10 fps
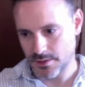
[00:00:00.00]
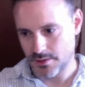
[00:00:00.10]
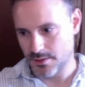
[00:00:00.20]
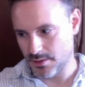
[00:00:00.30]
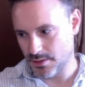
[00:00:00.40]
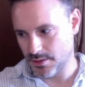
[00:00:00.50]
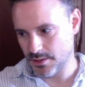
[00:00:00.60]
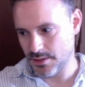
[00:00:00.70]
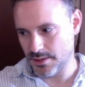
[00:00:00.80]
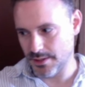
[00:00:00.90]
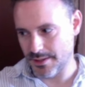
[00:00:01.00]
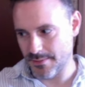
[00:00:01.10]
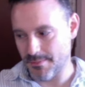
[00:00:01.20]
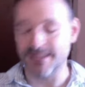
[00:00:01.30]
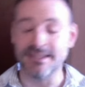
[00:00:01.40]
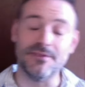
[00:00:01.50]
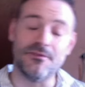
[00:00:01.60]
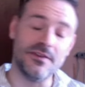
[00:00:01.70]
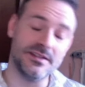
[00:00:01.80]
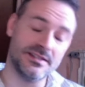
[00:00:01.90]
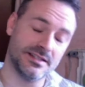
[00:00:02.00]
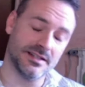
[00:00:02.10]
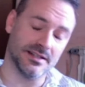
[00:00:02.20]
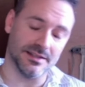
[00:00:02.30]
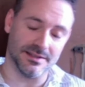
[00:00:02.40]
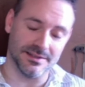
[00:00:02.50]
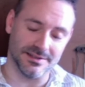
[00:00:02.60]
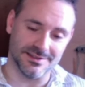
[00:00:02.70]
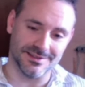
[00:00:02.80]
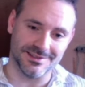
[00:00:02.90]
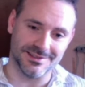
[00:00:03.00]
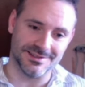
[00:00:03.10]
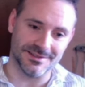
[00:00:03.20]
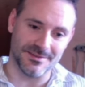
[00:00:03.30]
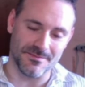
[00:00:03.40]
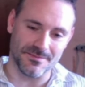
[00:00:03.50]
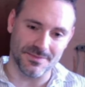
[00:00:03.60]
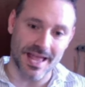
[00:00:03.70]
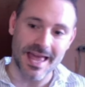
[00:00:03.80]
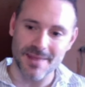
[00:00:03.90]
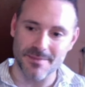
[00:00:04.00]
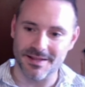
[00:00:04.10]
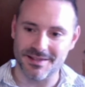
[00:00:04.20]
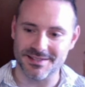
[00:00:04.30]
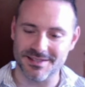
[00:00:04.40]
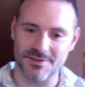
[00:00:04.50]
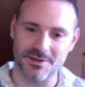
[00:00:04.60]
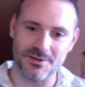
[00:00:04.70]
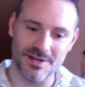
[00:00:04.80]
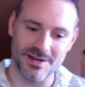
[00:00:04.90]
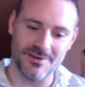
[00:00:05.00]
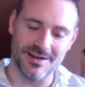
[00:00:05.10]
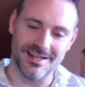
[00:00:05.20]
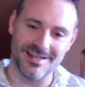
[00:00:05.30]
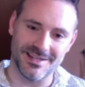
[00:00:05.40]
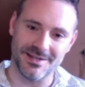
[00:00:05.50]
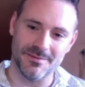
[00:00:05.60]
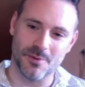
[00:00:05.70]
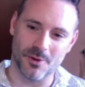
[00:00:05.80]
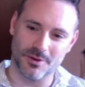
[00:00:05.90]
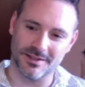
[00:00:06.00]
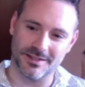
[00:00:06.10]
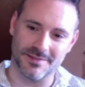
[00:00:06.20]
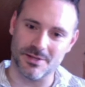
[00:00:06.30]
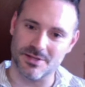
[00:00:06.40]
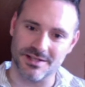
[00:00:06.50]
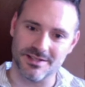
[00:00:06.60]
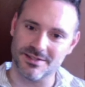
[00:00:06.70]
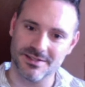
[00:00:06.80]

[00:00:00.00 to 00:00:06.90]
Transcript: But the physical element is something really important in a match like this,